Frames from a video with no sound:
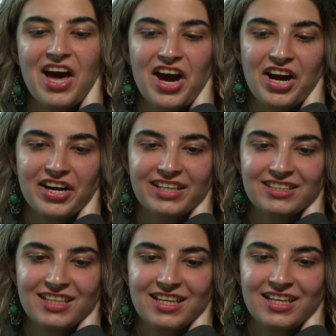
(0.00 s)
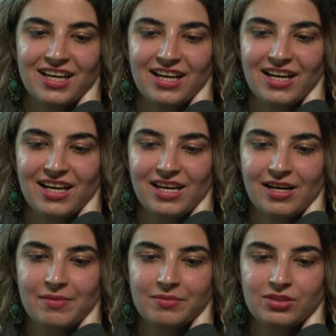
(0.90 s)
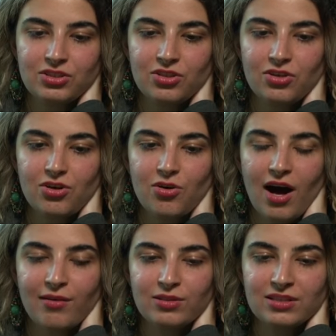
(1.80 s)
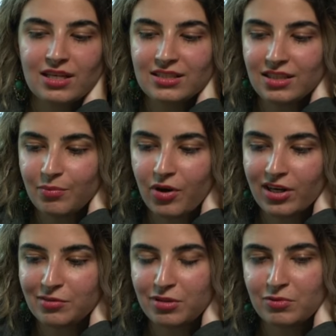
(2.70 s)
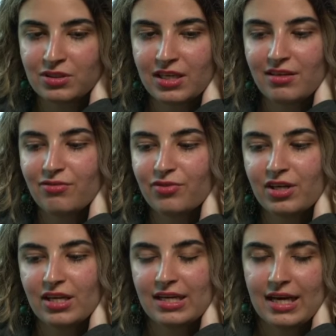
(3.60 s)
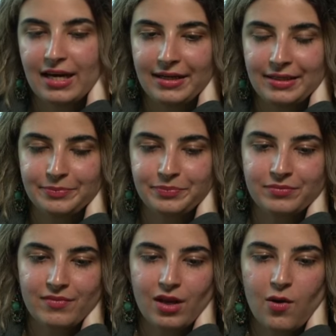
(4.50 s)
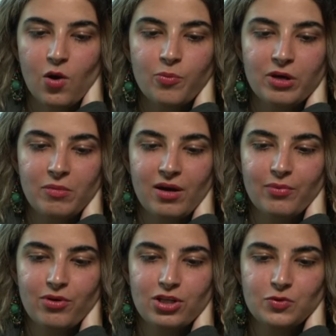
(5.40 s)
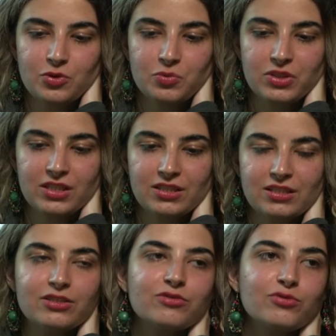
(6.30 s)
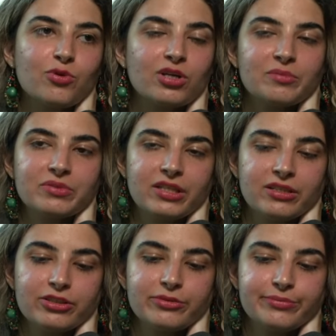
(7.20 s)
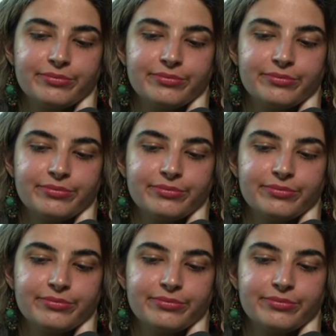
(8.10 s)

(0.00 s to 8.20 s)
Alright. Um, so I was, I think a part of me was kind of um, hoping my opponent would play this d4 and blunder.